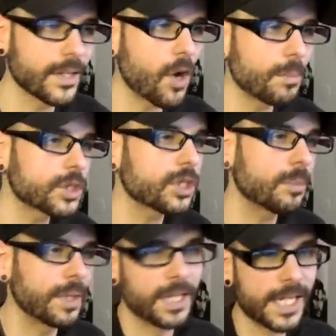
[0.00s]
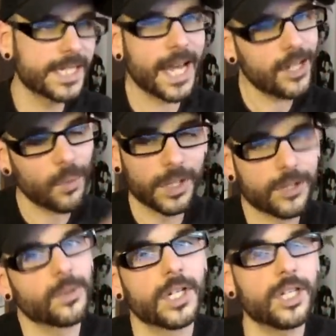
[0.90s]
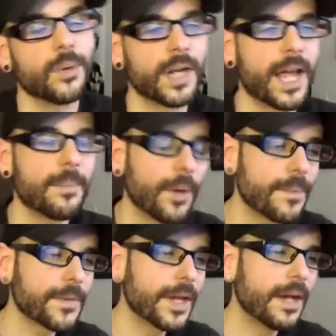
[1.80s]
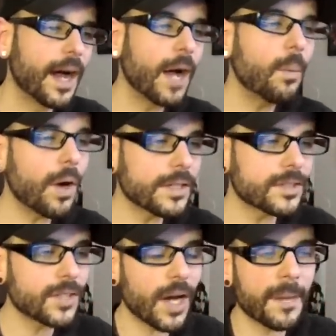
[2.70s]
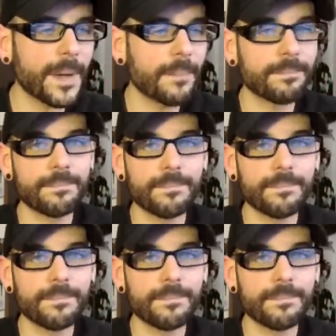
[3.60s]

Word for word: It almost should have been Nintendo E3 Q&A, but I wanted to talk about